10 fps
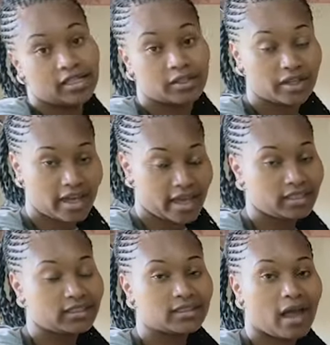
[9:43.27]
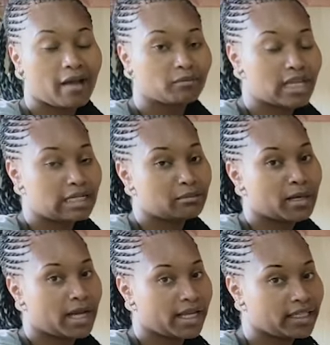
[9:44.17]
So guys, I'm done
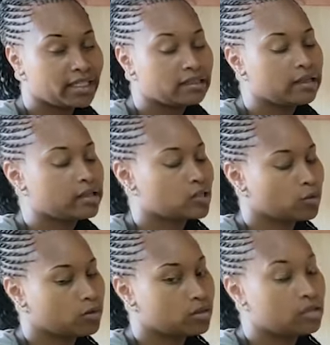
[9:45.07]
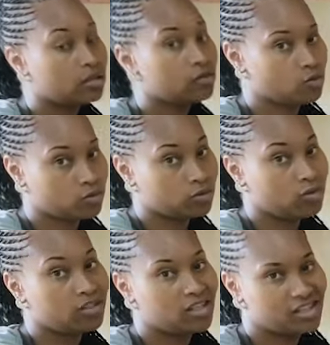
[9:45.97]
packing, and guess what? It was
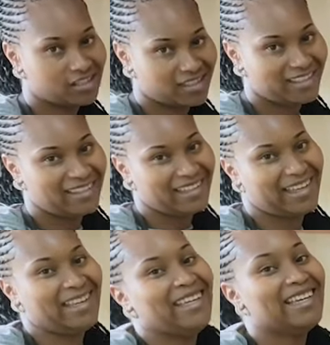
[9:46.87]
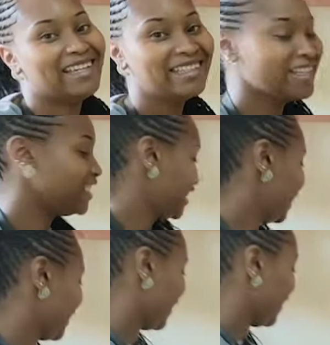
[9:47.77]
not easy.
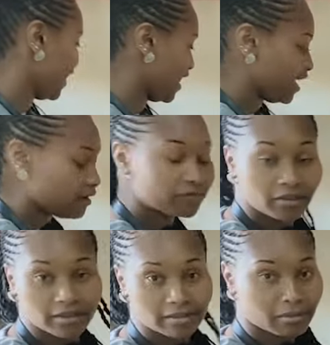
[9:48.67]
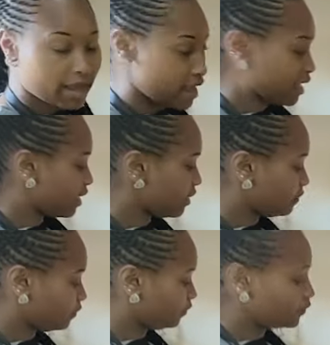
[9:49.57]
So here I've got my
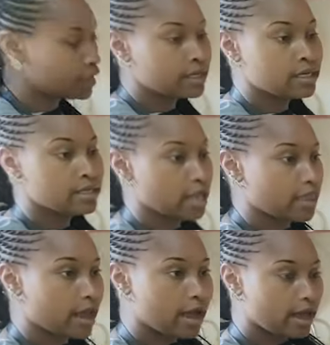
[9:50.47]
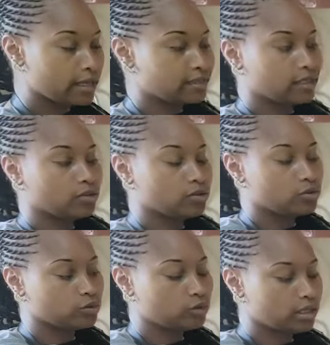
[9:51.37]
nyanya. As I
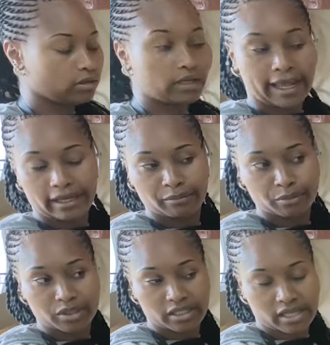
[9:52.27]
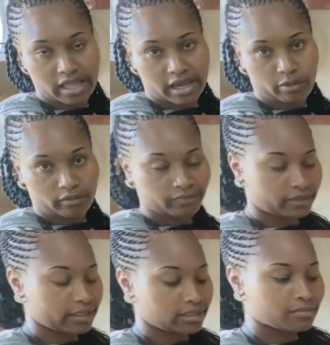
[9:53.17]
told you, I don't like putting nyanya for
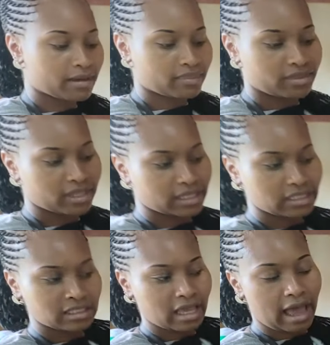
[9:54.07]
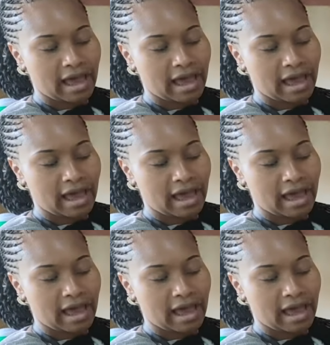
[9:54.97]
fridge, but these